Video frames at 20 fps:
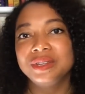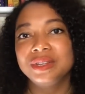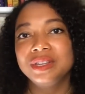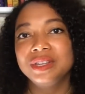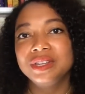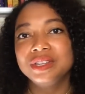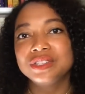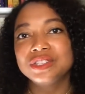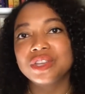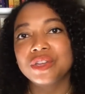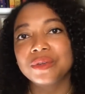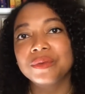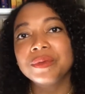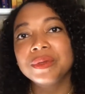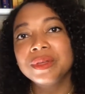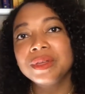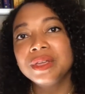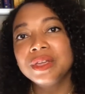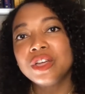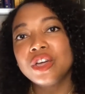So
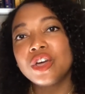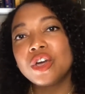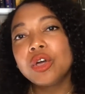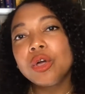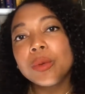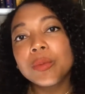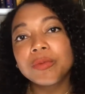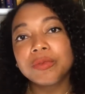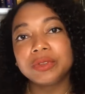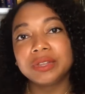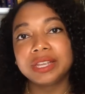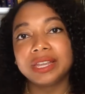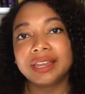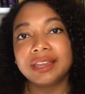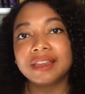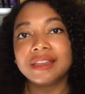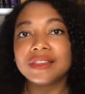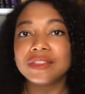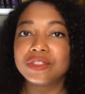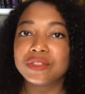hopefully
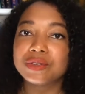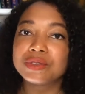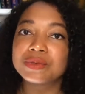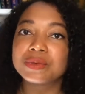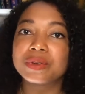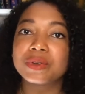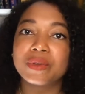those were great